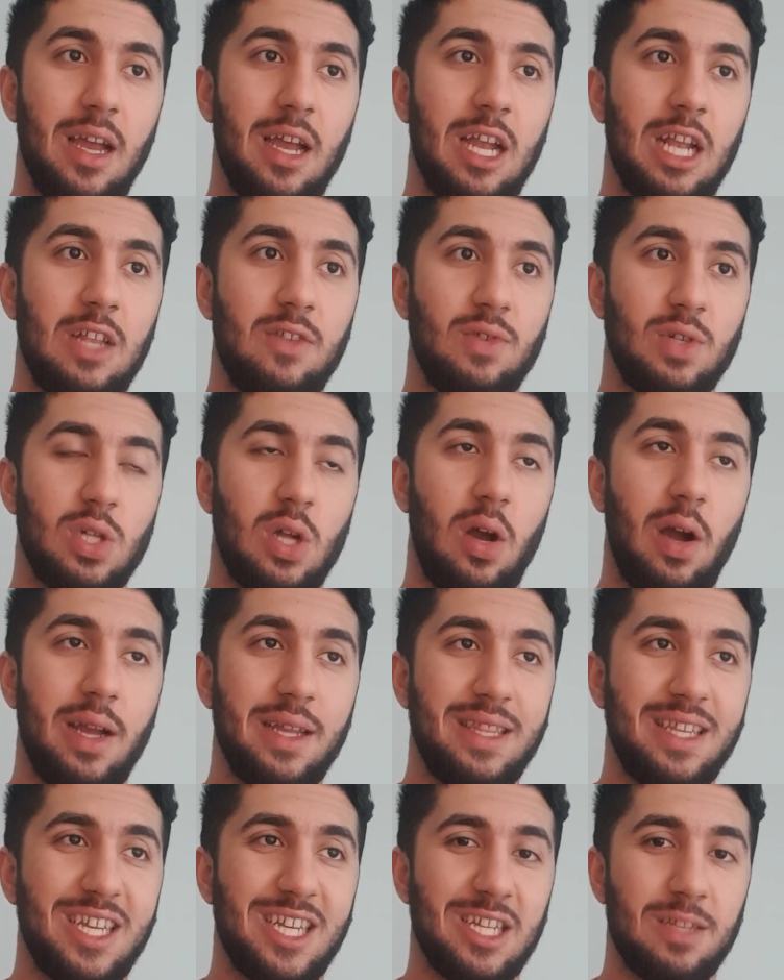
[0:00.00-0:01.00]
It was a high
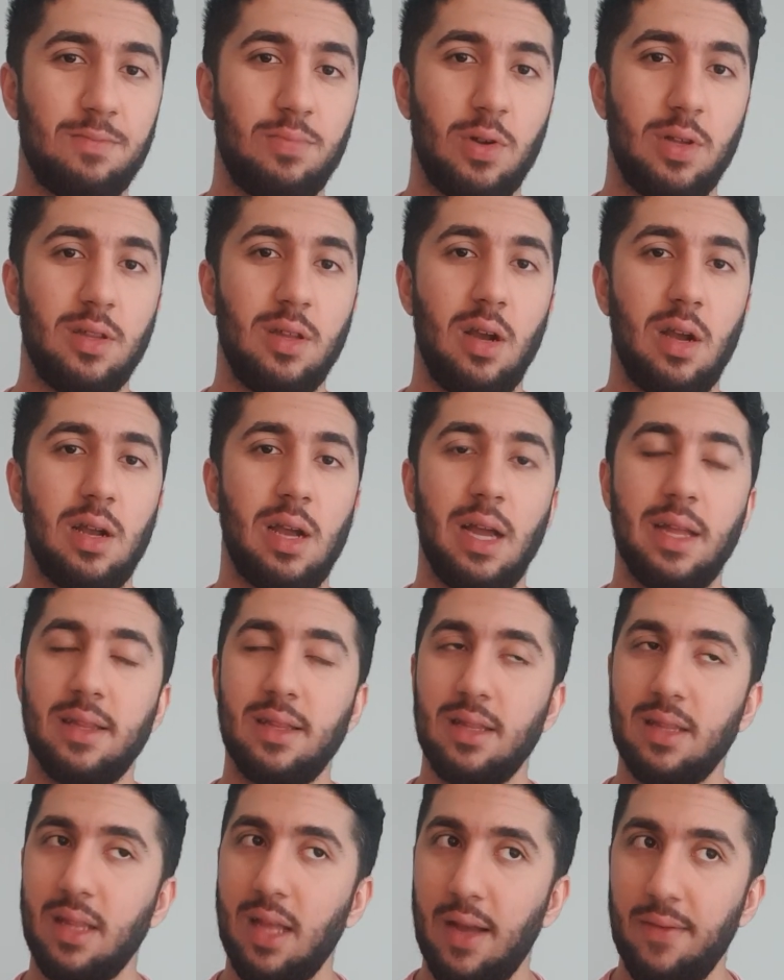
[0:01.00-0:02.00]
ticket product. I
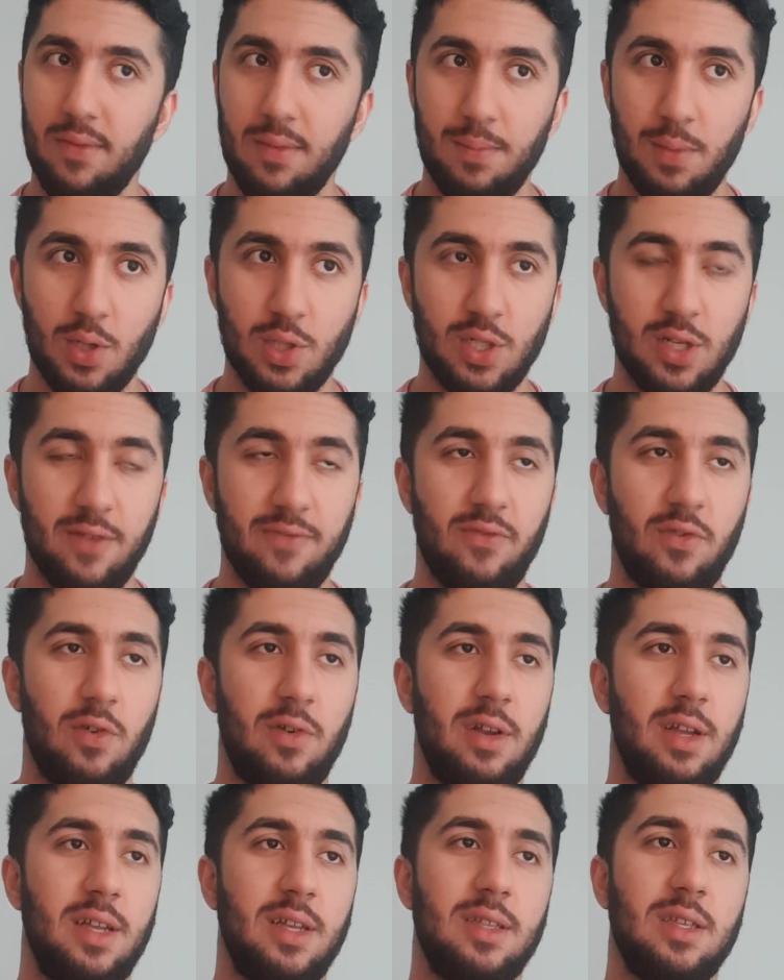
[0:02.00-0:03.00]
didn't have a budget for
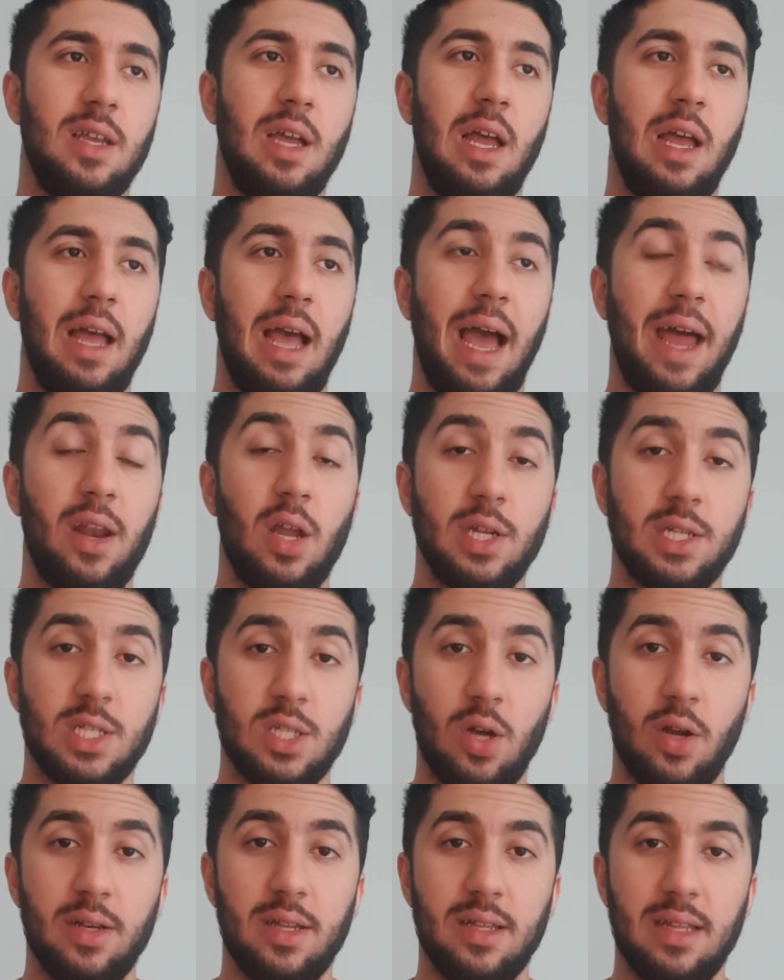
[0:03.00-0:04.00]
it, and I
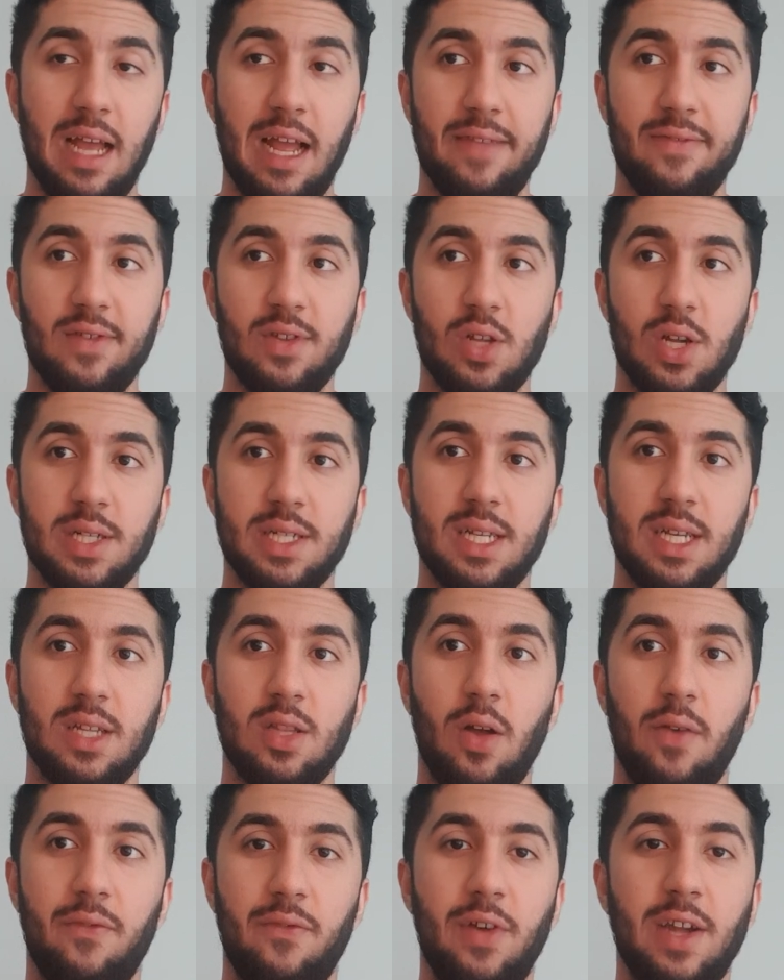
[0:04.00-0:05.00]
started advertising it
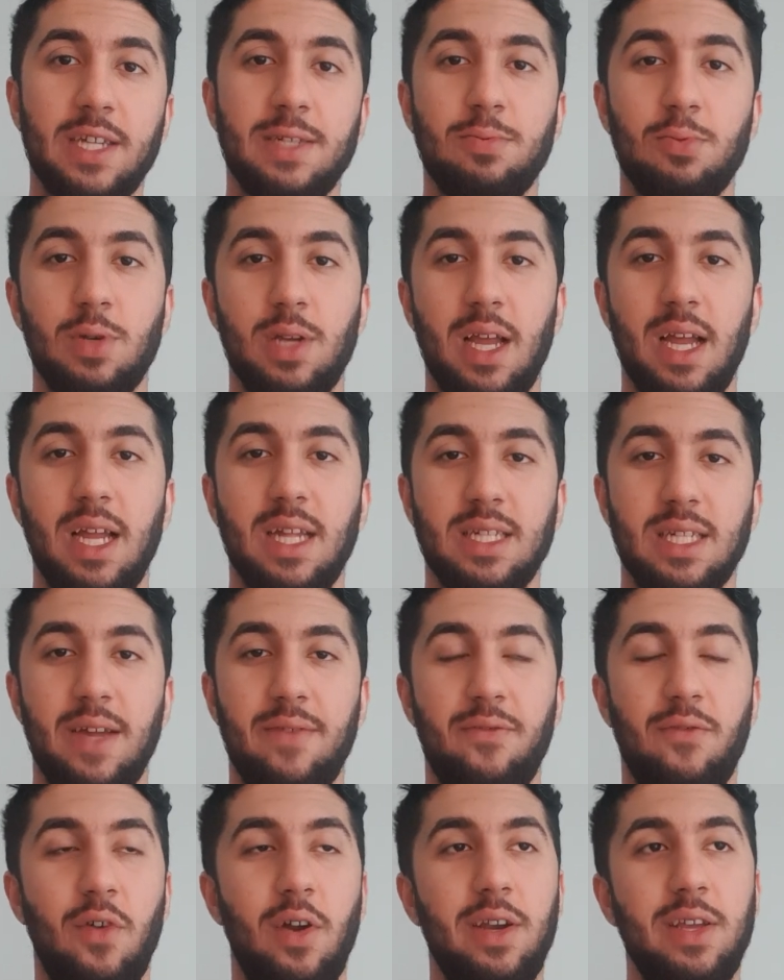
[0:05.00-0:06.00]
on Facebook ads. And
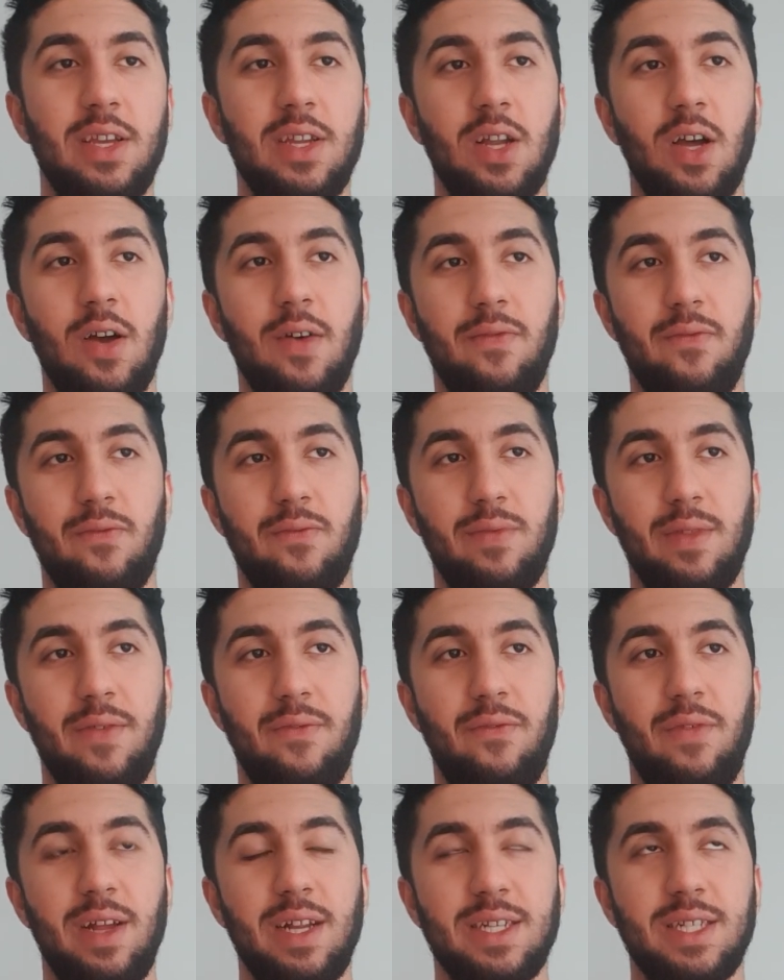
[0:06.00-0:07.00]
funny enough, the
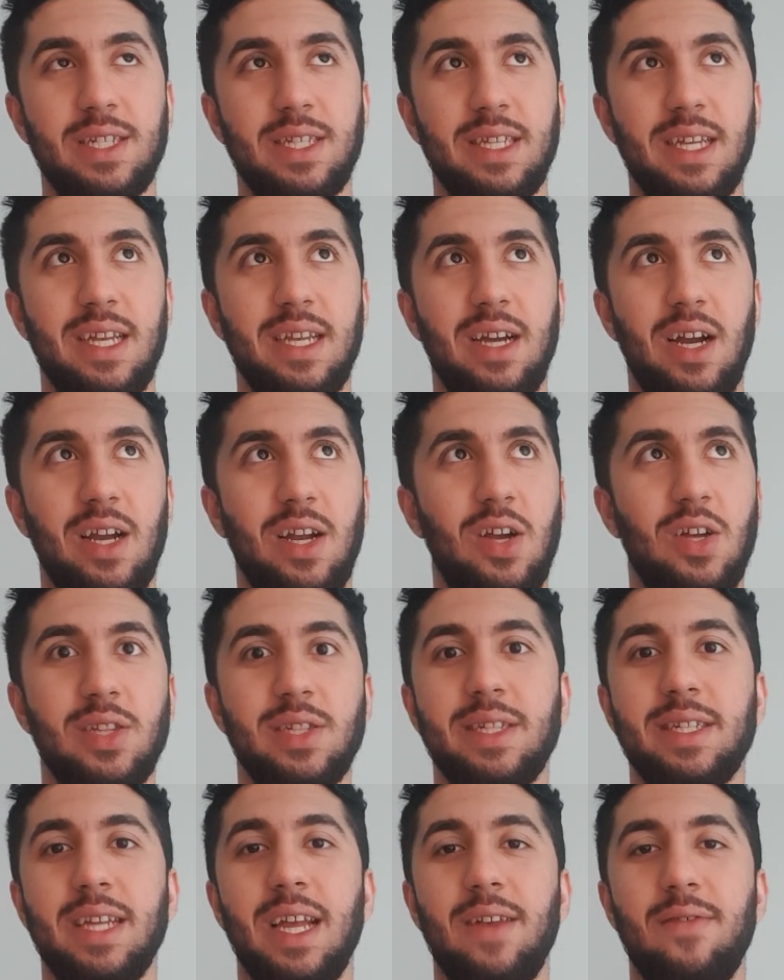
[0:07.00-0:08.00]
first day I got a
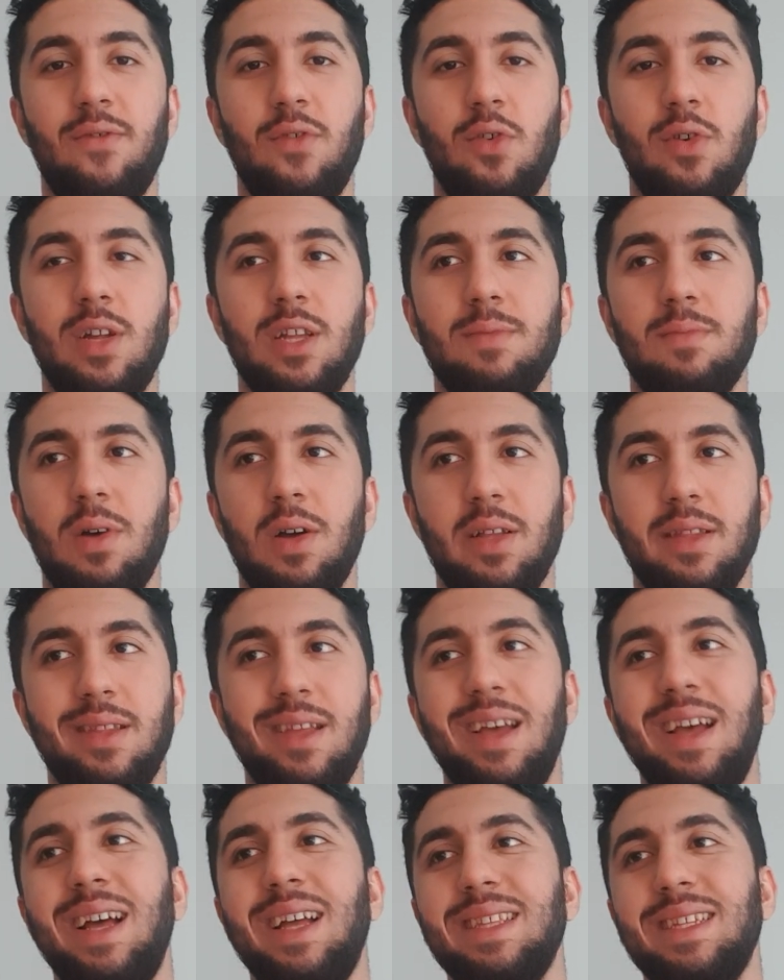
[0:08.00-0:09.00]
sale for it, but
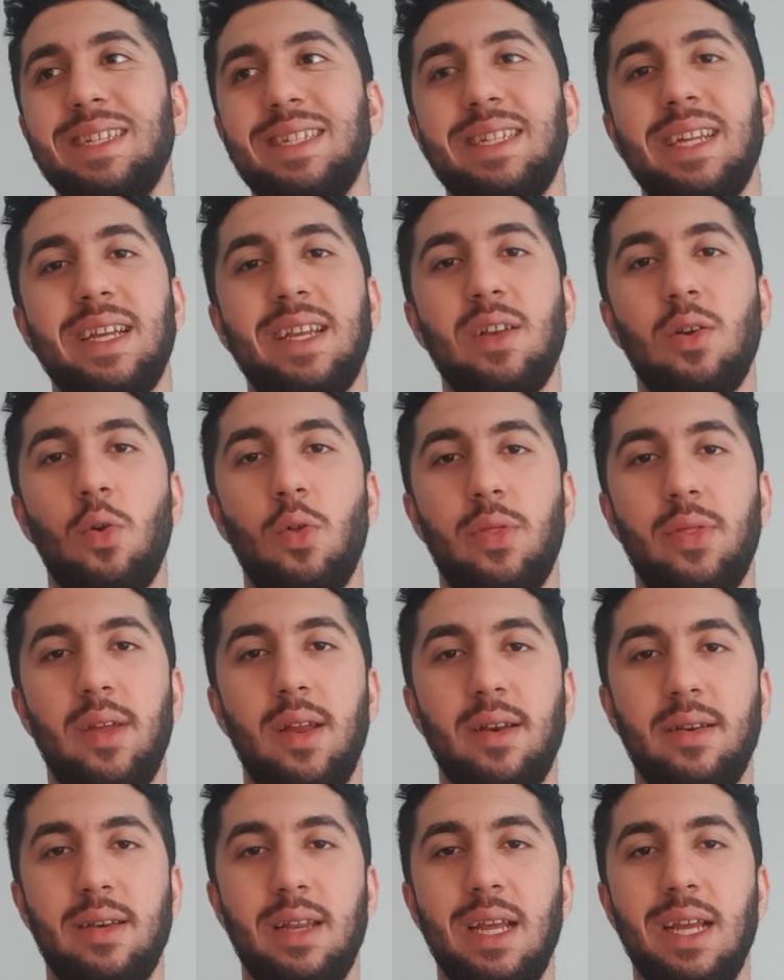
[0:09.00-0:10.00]
the second or
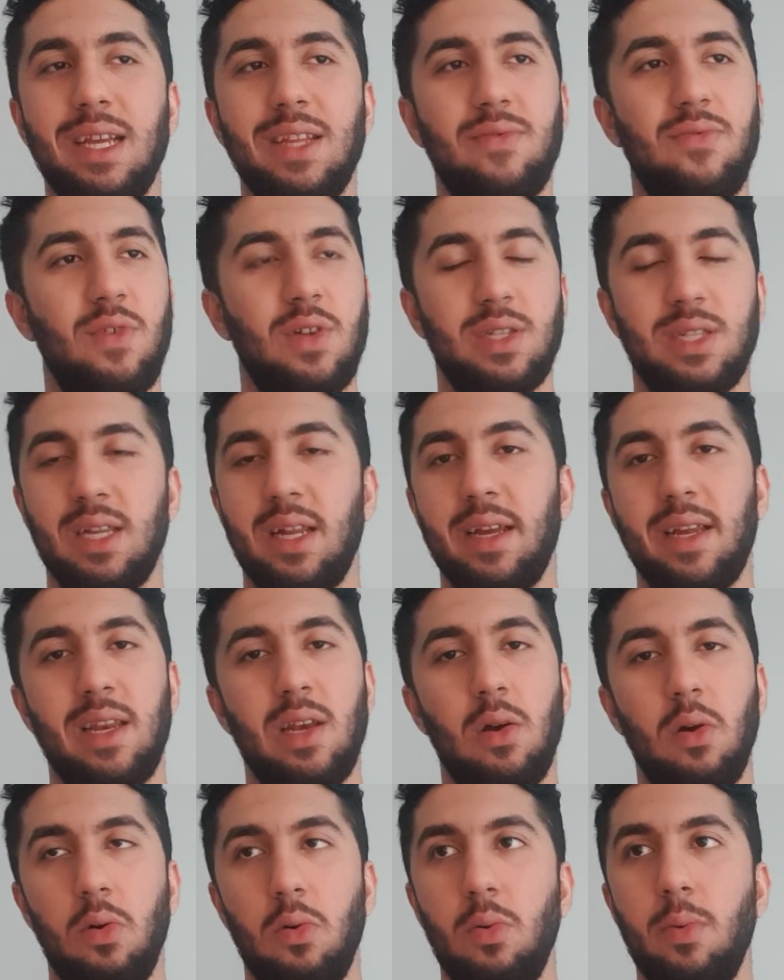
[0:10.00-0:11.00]
third day it was like
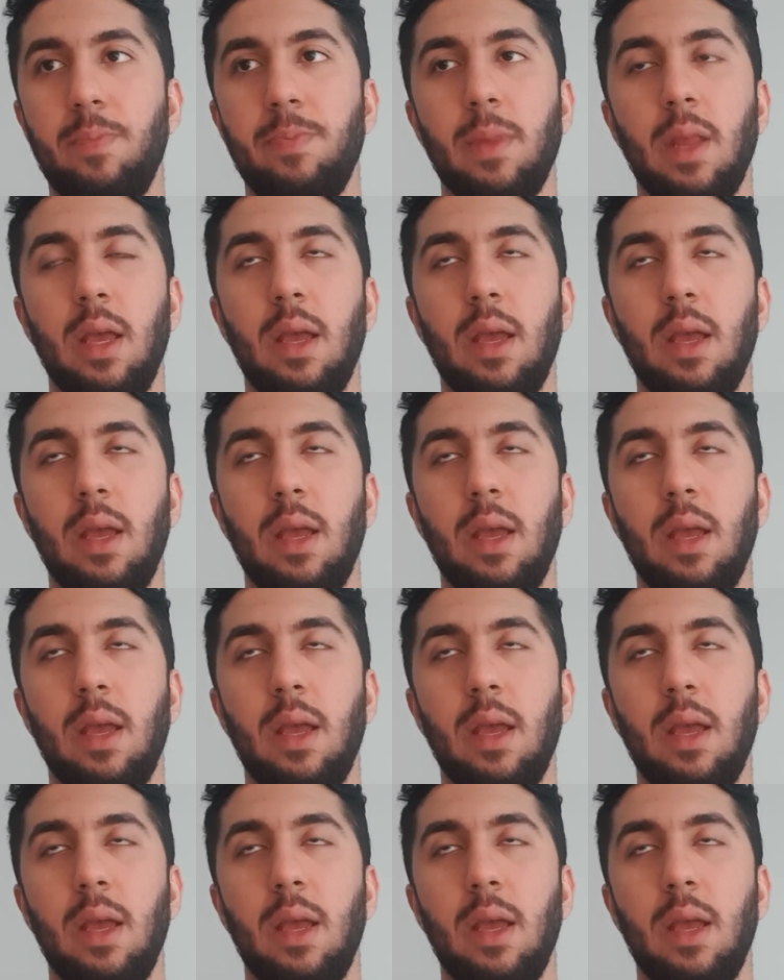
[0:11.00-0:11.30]
low.